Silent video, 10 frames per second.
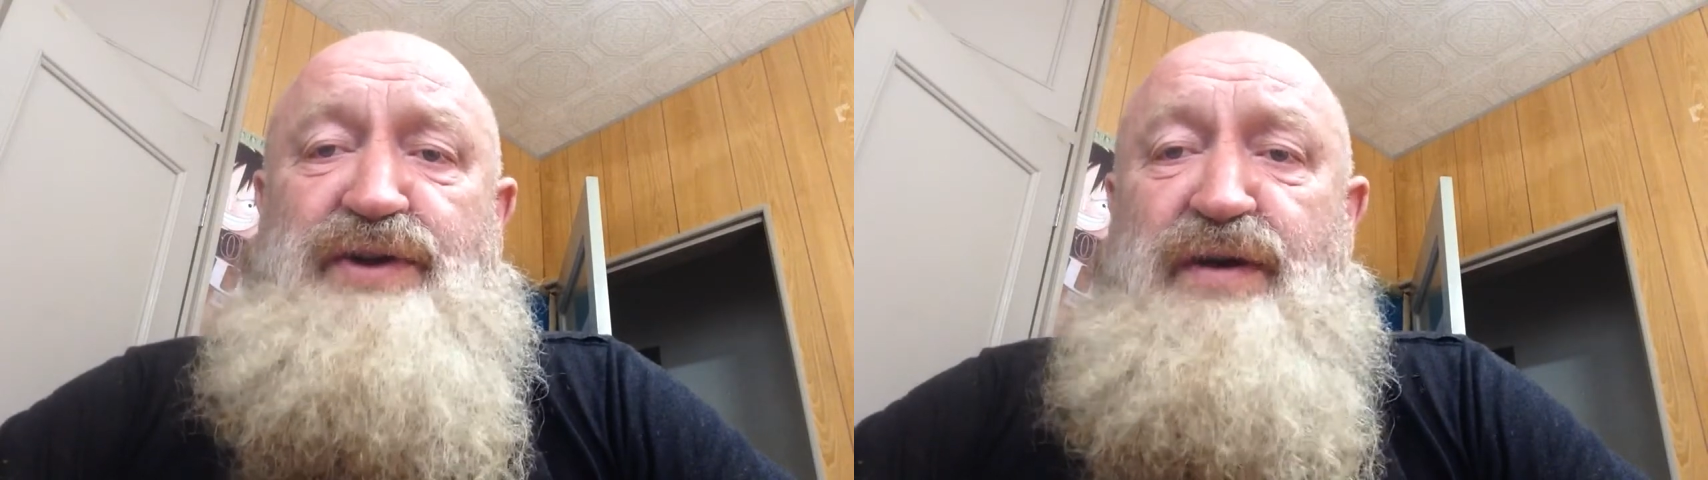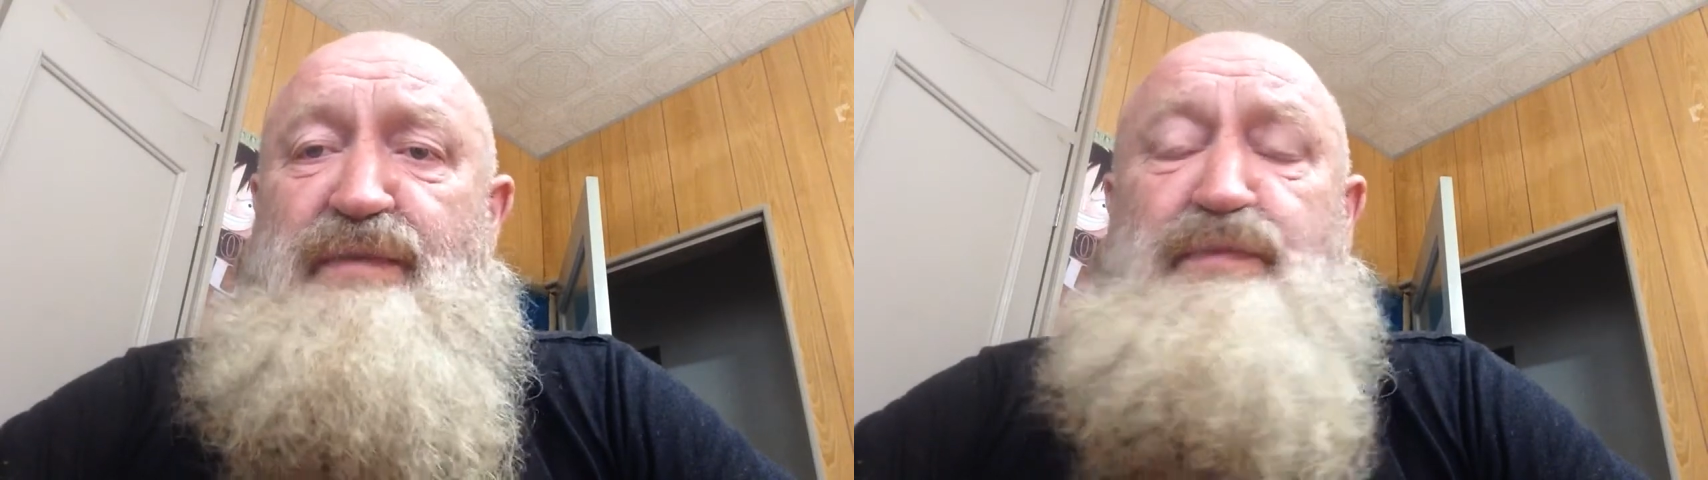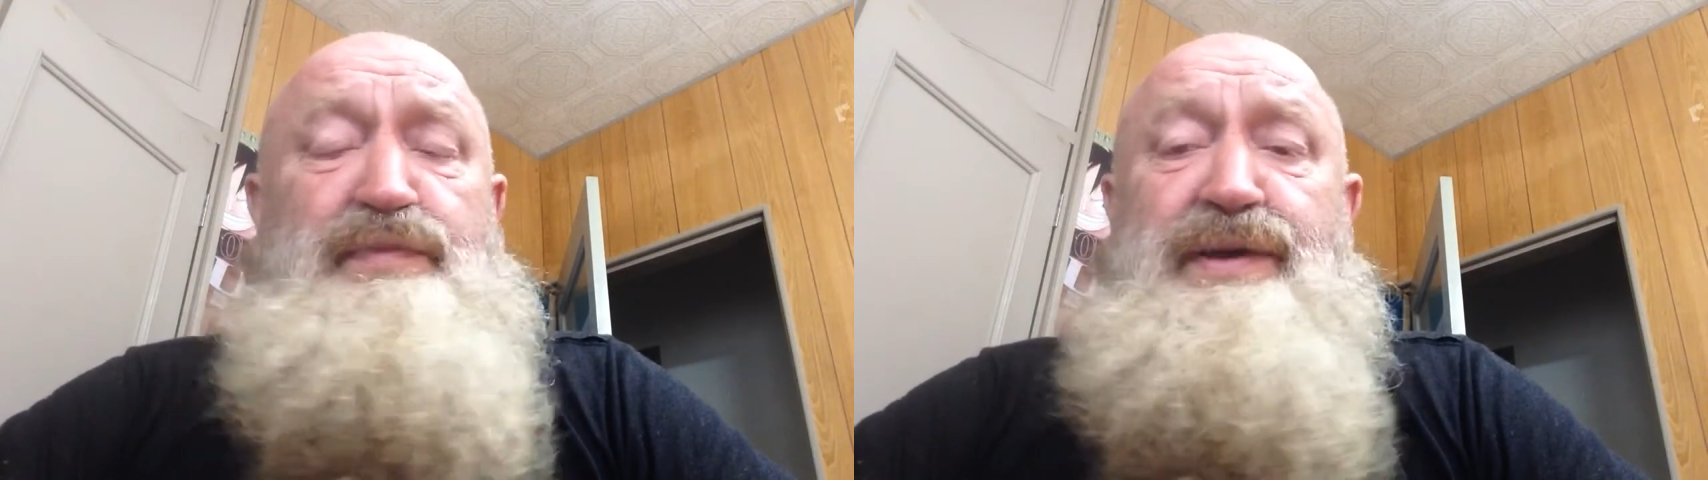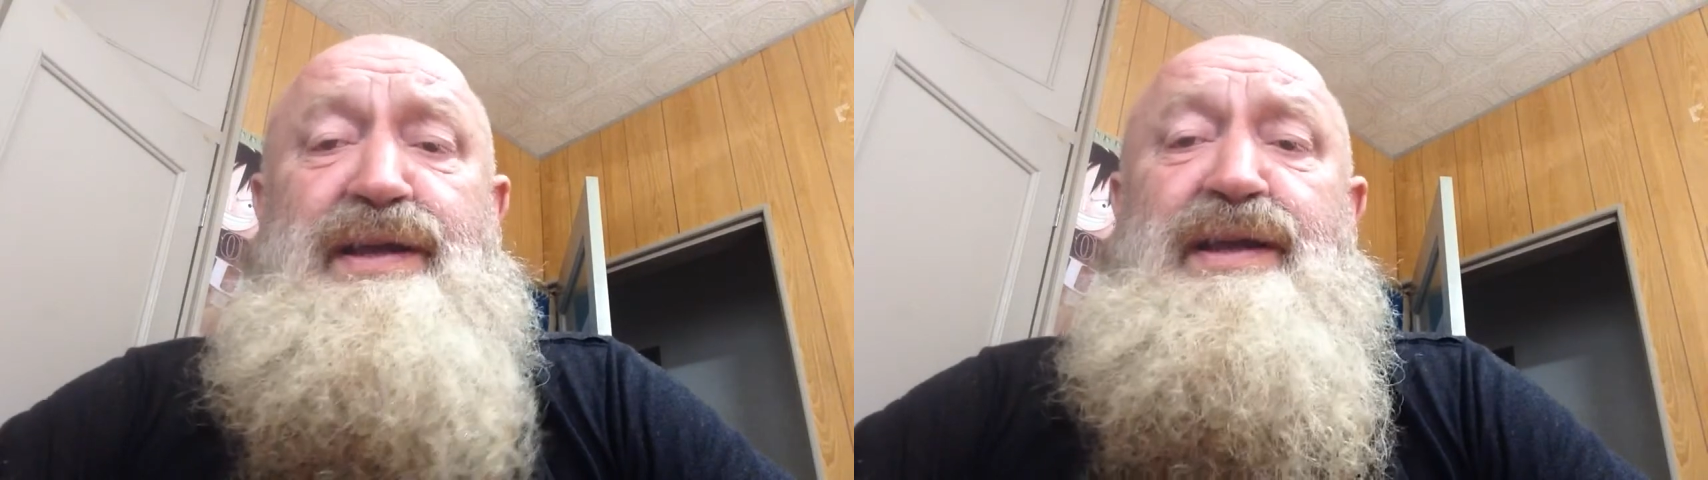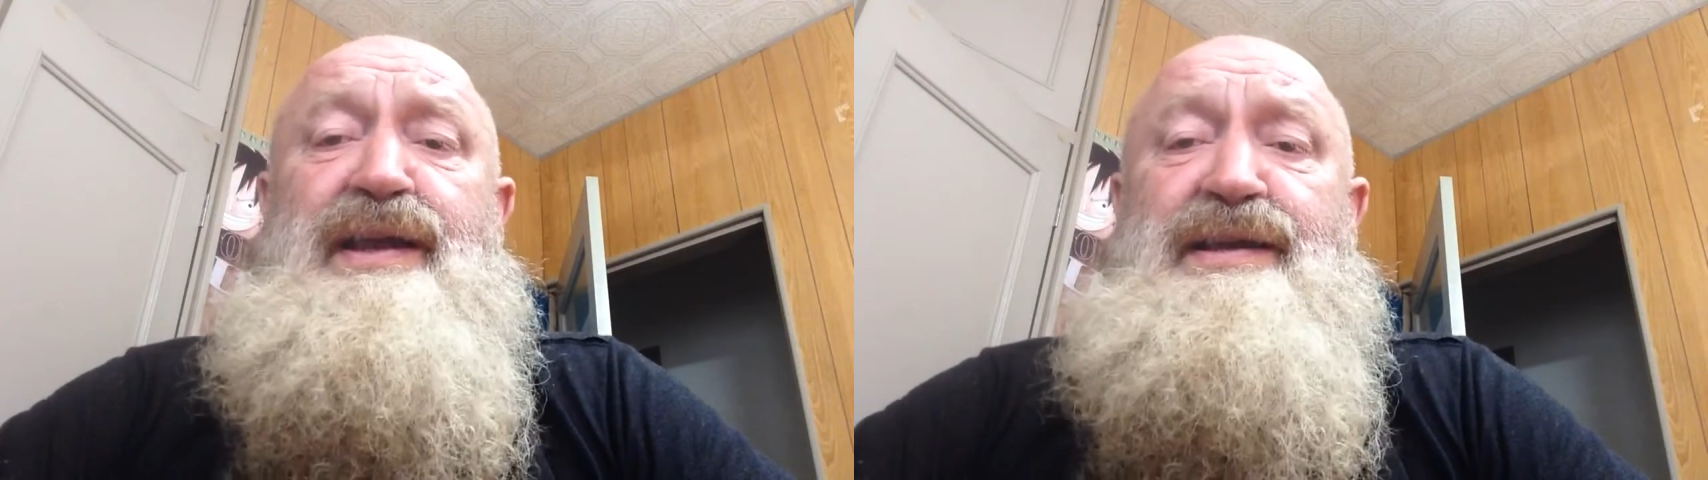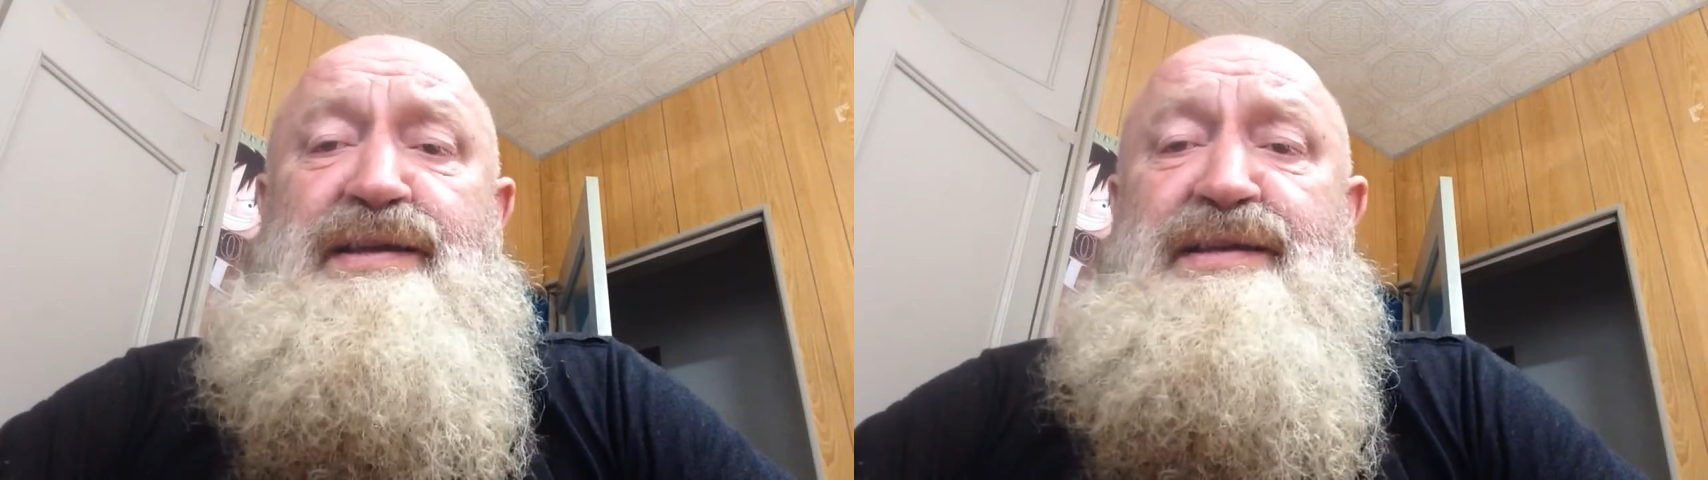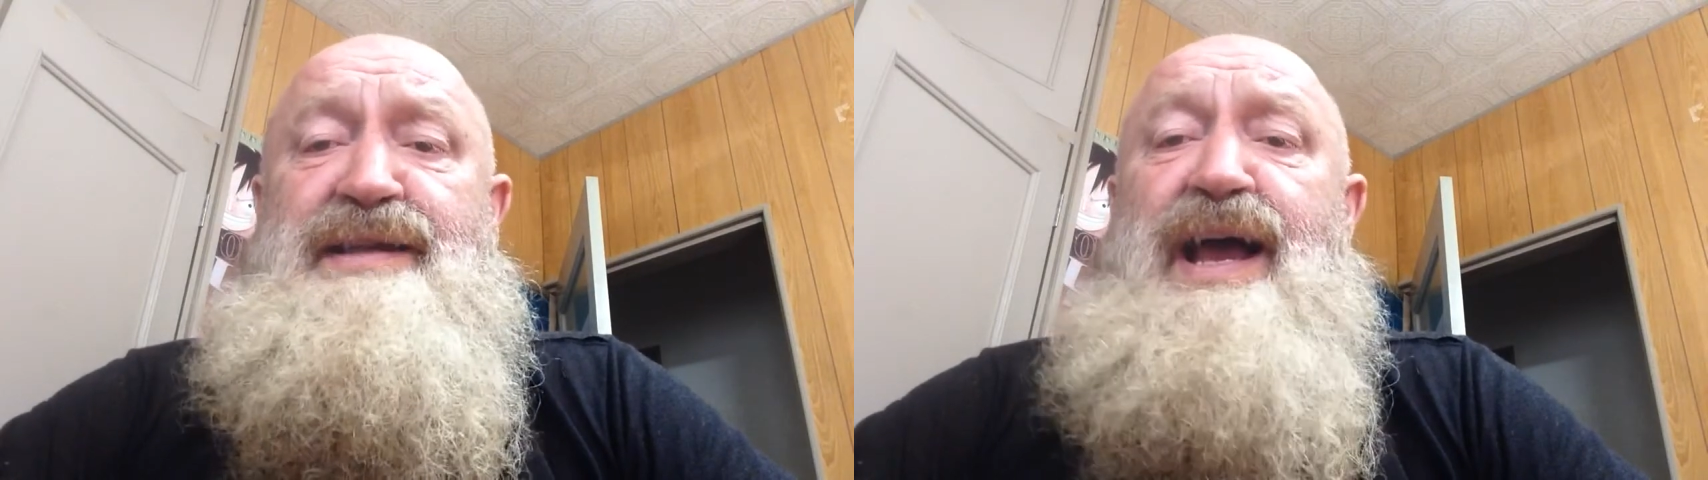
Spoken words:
Trump, he is